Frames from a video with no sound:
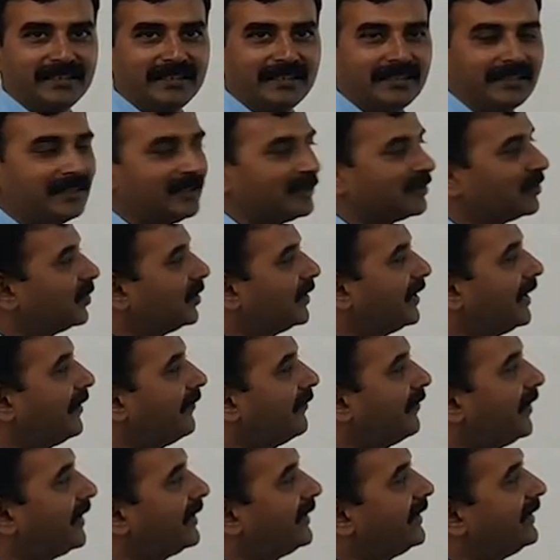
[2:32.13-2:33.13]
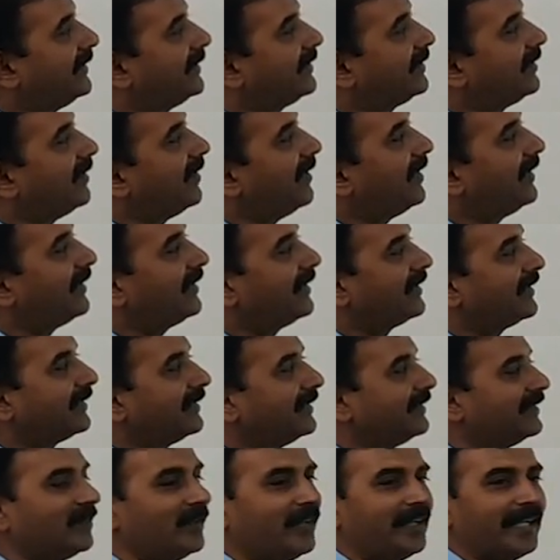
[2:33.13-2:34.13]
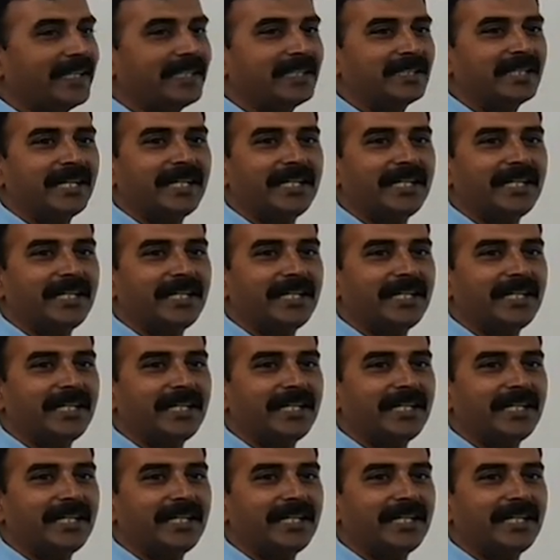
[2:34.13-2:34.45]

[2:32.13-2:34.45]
So the effect is not extended